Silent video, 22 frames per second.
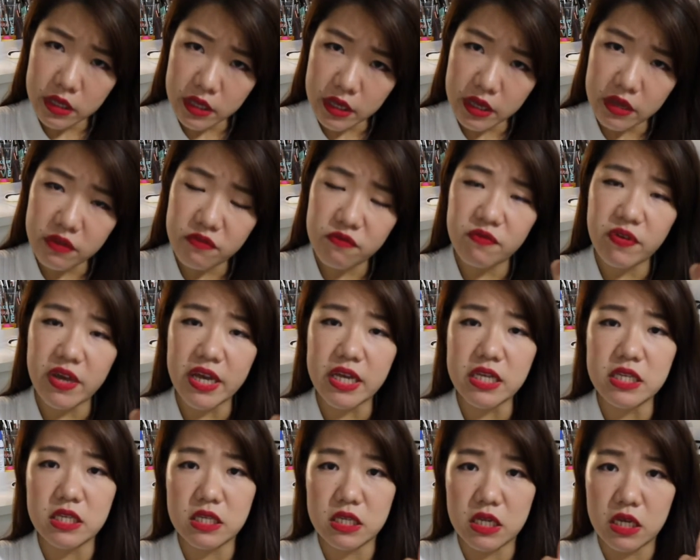
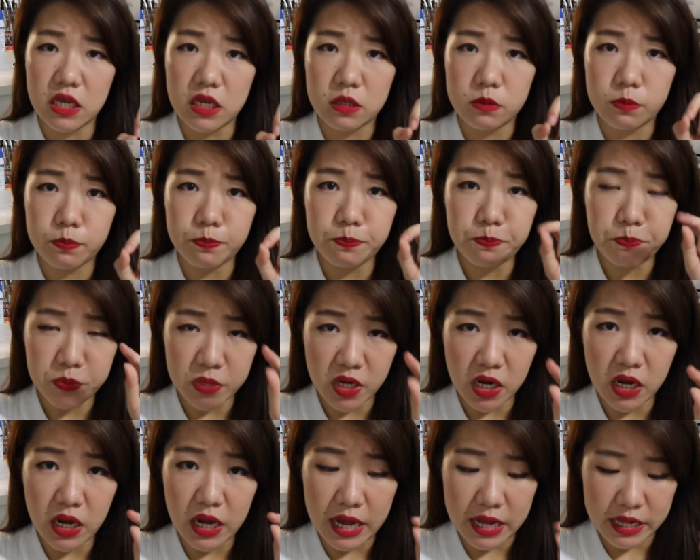invest in
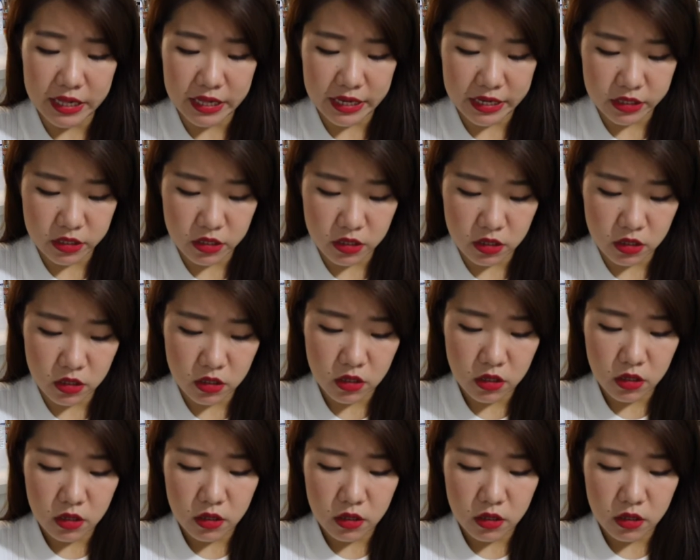an eyeliner.